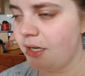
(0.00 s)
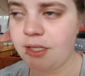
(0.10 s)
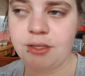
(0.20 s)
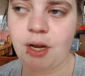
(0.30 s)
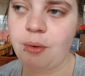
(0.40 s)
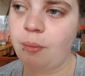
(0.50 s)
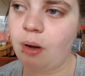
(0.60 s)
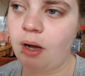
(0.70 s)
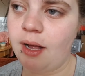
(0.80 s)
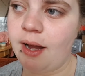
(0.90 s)
I don't know
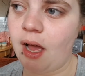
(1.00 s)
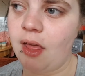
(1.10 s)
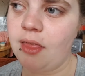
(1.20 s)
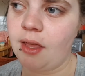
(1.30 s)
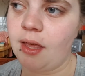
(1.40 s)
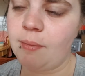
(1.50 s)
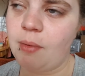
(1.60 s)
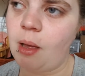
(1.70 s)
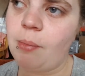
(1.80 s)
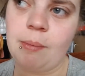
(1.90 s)
why. I think
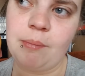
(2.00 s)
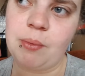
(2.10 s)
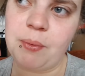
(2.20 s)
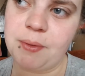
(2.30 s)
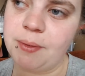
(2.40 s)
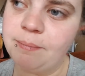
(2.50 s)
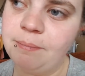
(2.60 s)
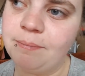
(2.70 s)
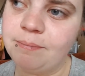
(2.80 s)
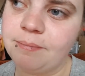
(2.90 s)
it might have been
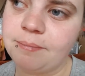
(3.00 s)
boredom.